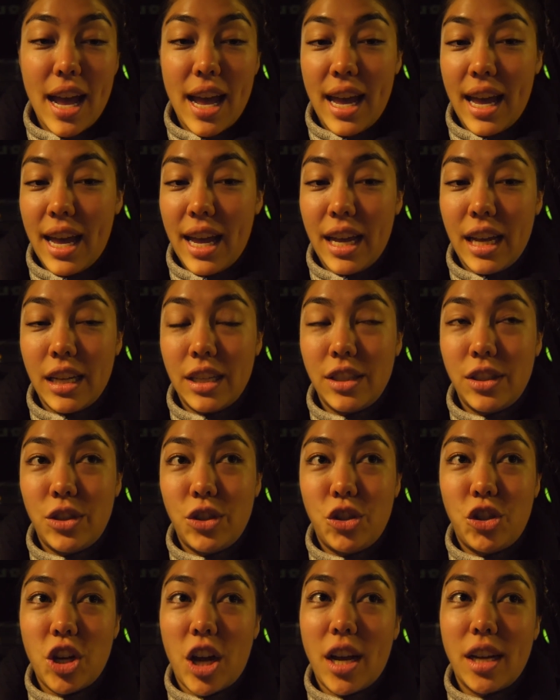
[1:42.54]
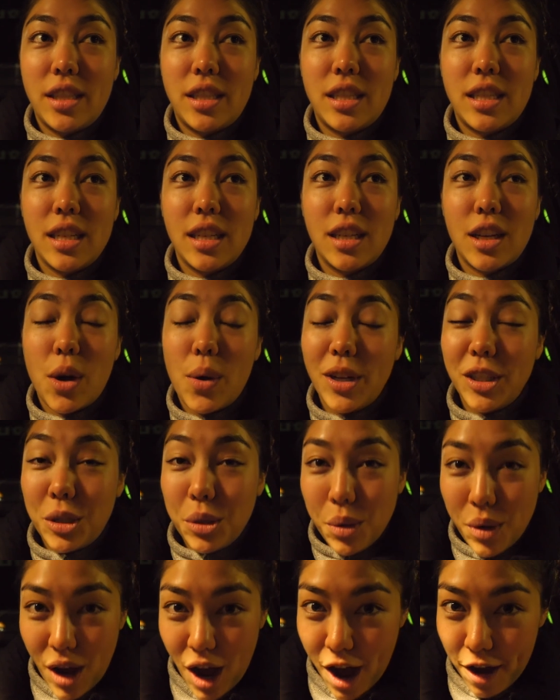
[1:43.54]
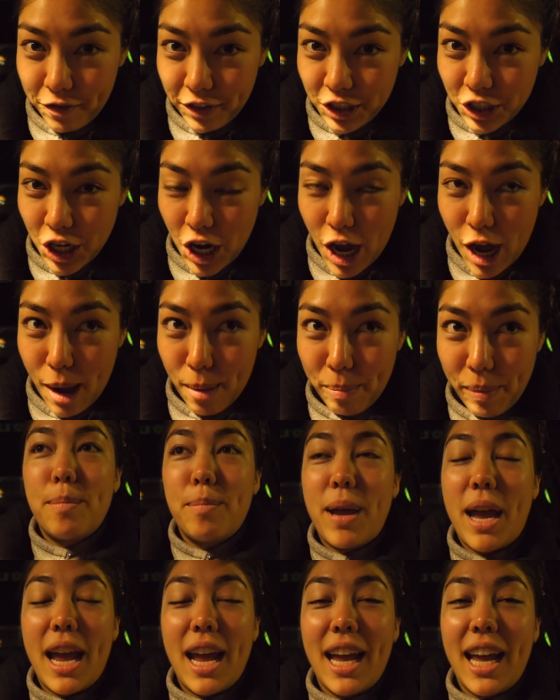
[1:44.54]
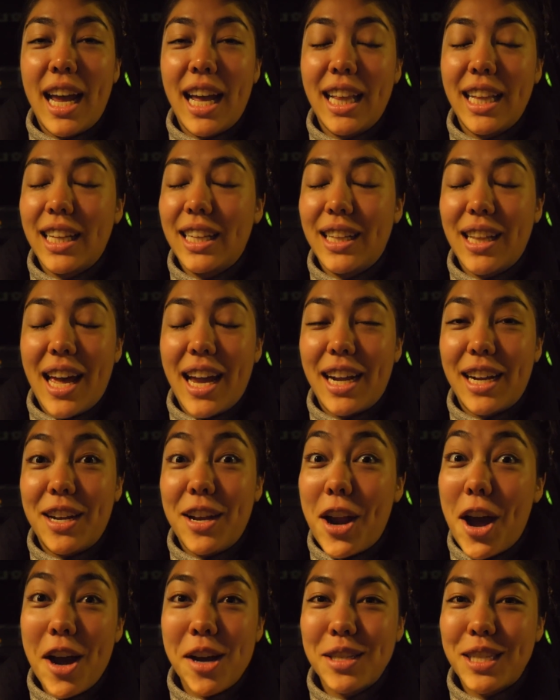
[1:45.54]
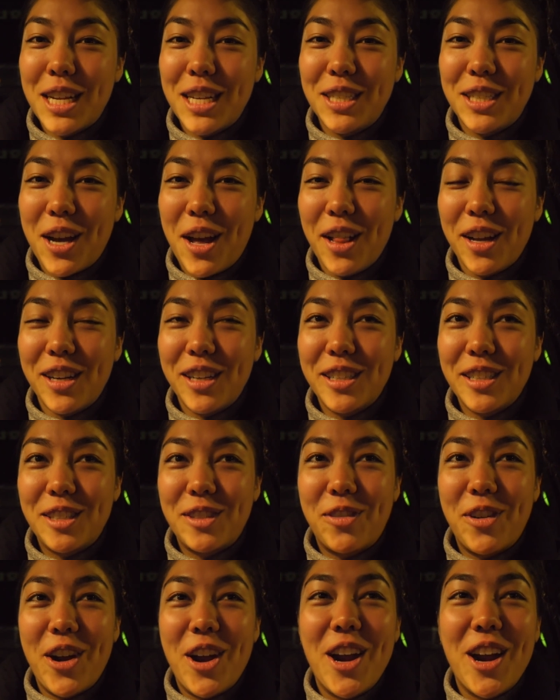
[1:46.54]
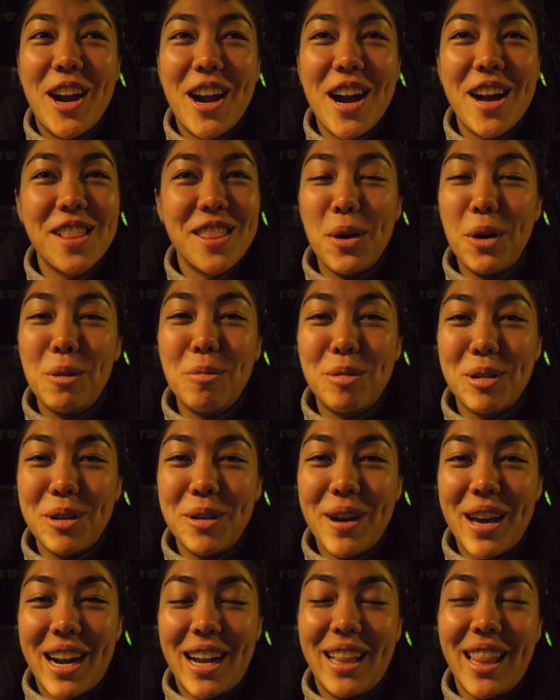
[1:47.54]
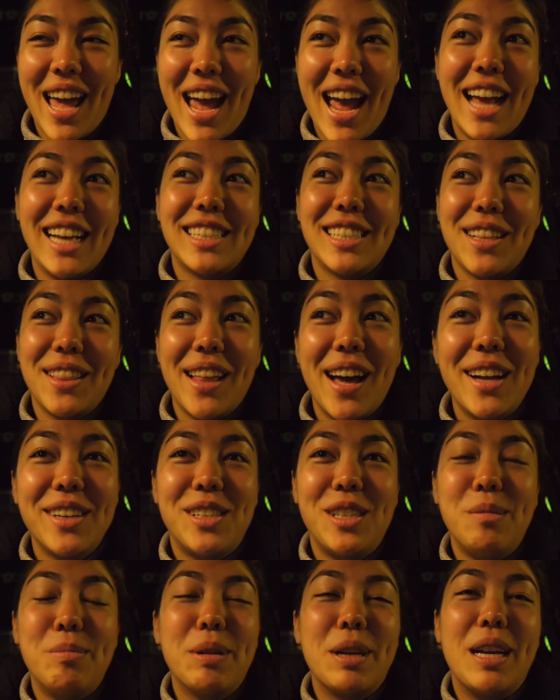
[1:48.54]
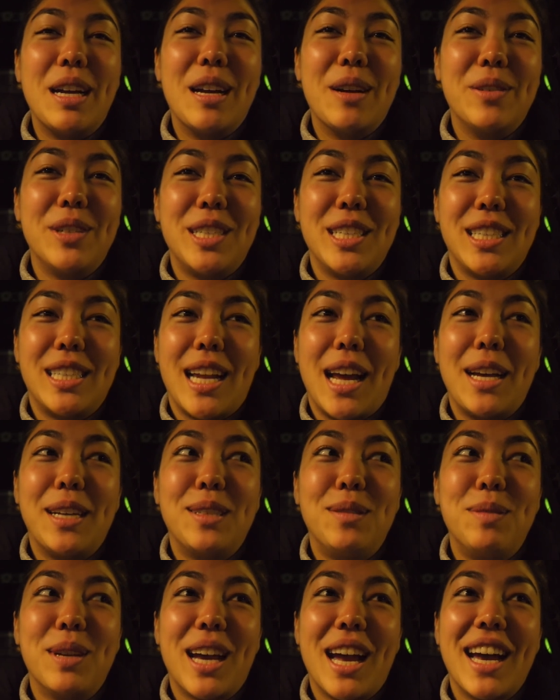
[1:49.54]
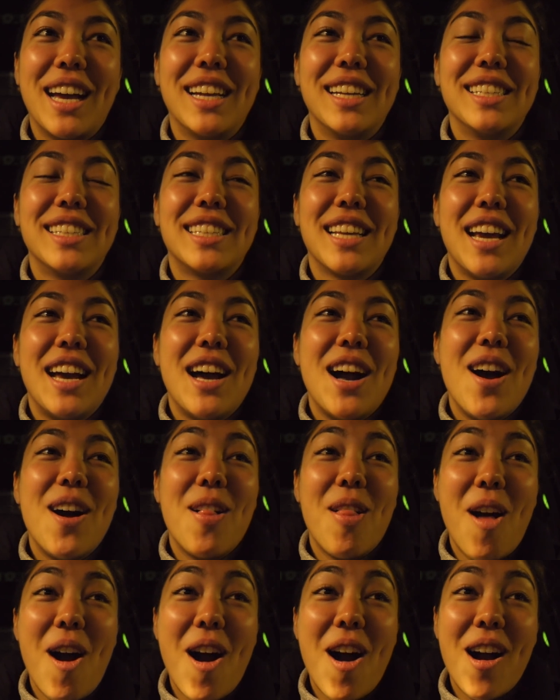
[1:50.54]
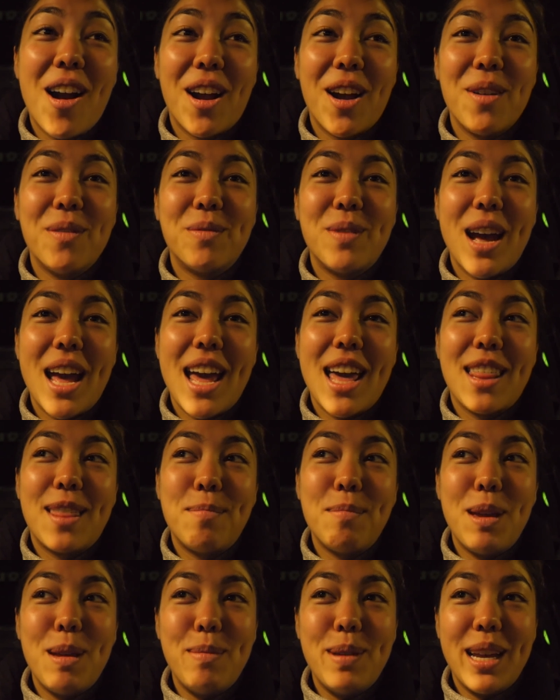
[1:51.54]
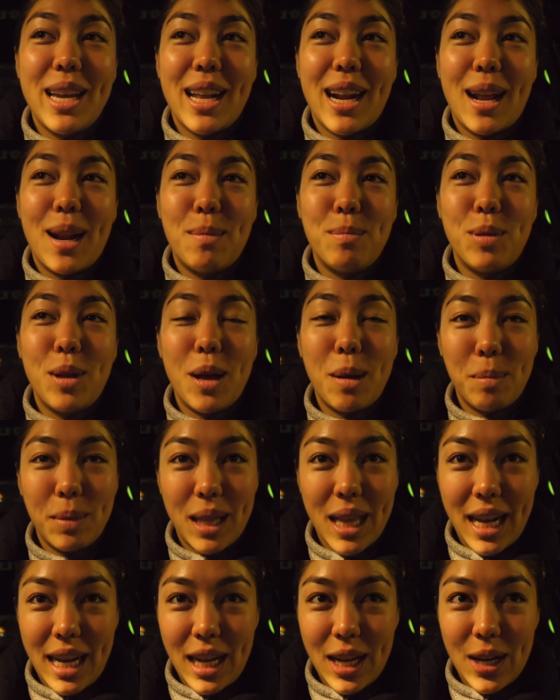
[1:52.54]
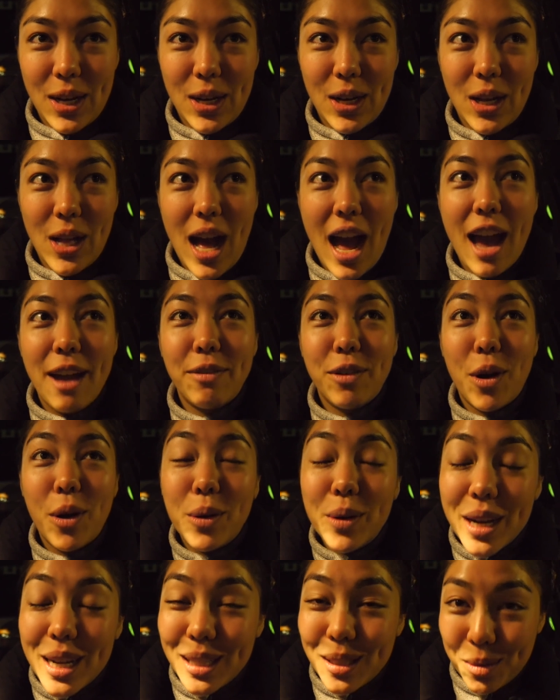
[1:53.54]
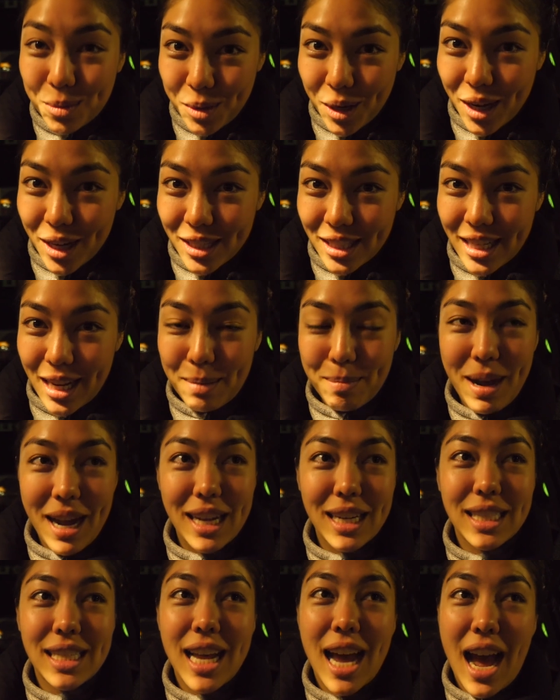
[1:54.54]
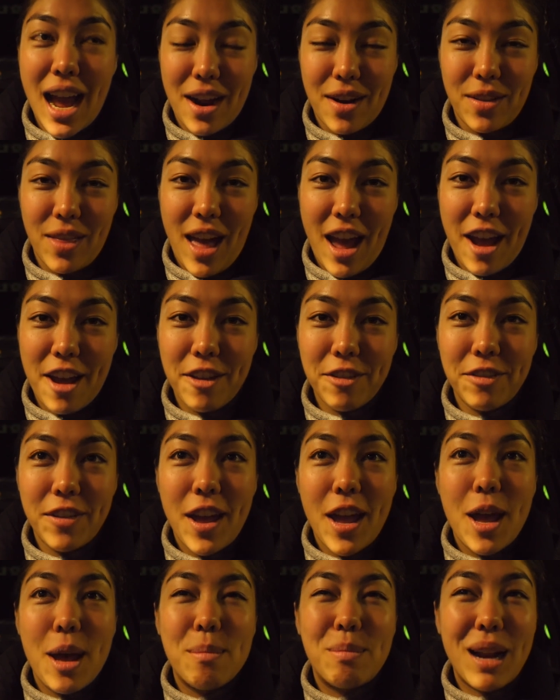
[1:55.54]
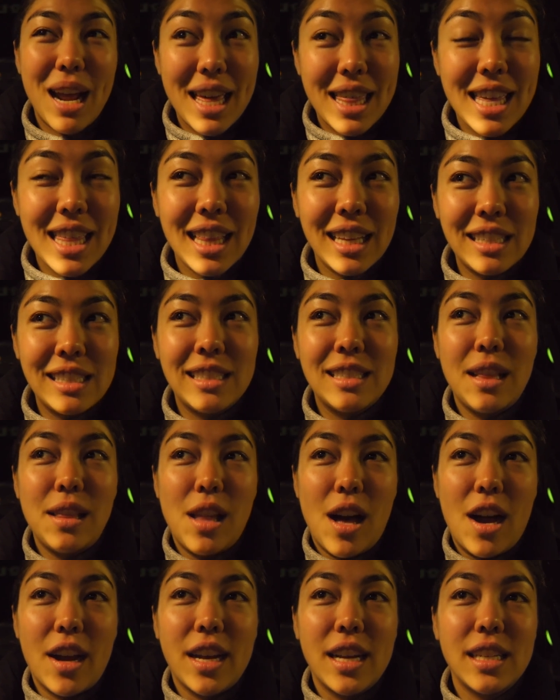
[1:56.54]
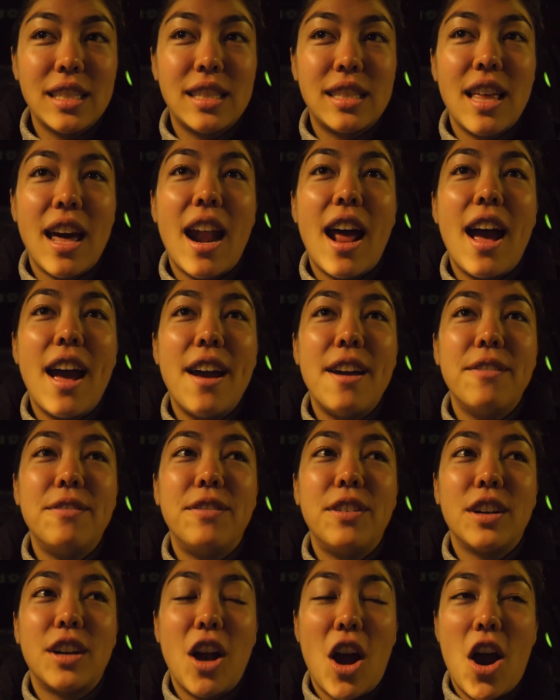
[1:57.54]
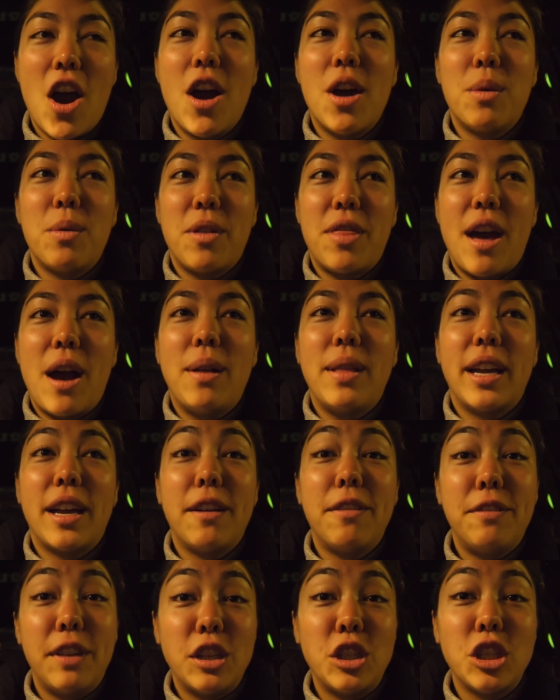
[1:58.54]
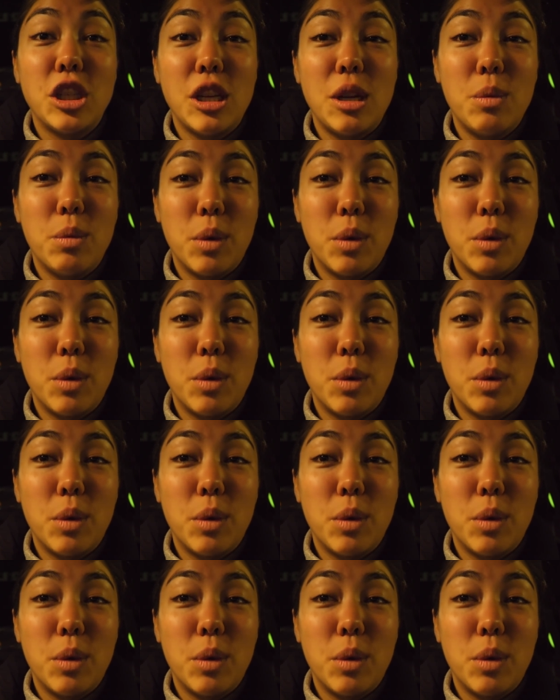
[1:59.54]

is just going to a coffee shop, paying like not $10 for a cold brew in LA. It's a lot cheaper here, which is nice because along with me being an unemployed millennial, I've always worked like my entire life, but I think this is the longest that I've gone without like officially